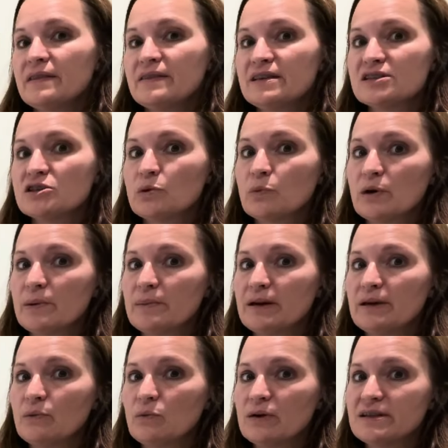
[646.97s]
These are one of
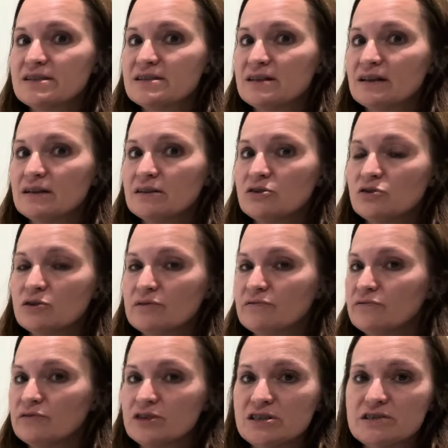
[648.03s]
my ones that you can
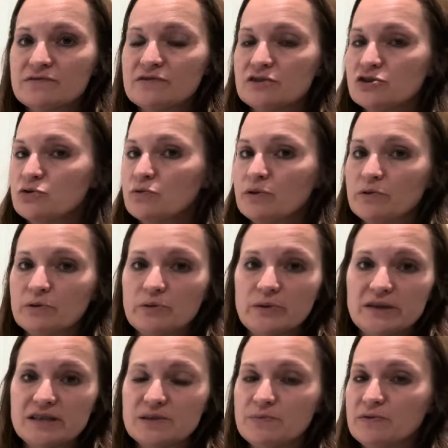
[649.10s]
freeze for 2 to 3
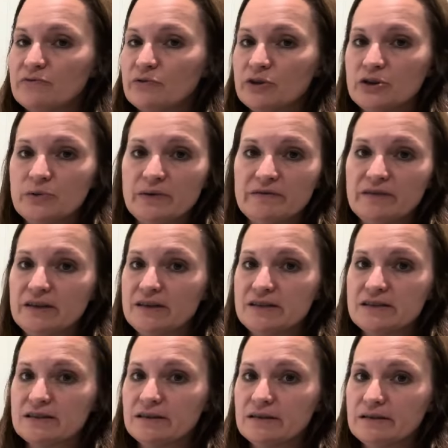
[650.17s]
weeks before you even need
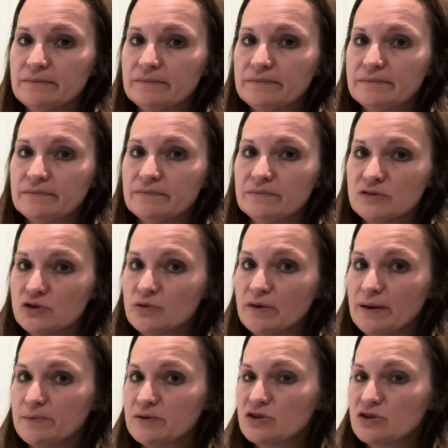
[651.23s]
to do them.